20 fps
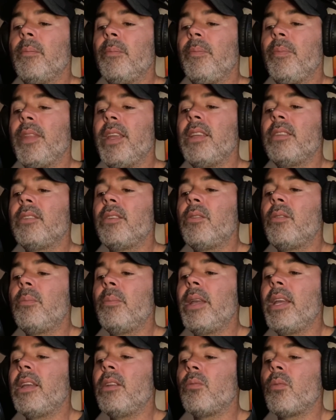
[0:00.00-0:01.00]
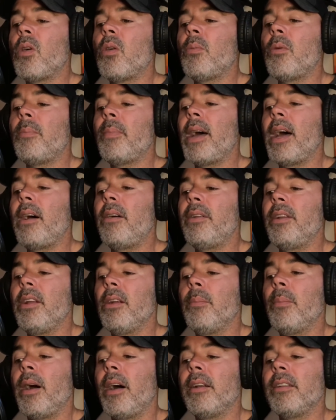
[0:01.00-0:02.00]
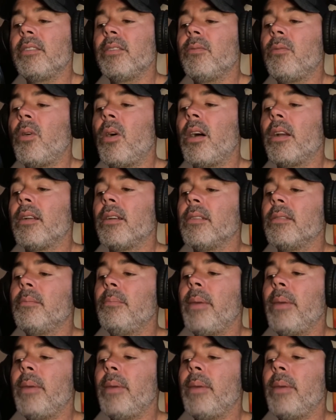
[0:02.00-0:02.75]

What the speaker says: These little men roam about near bodies of water.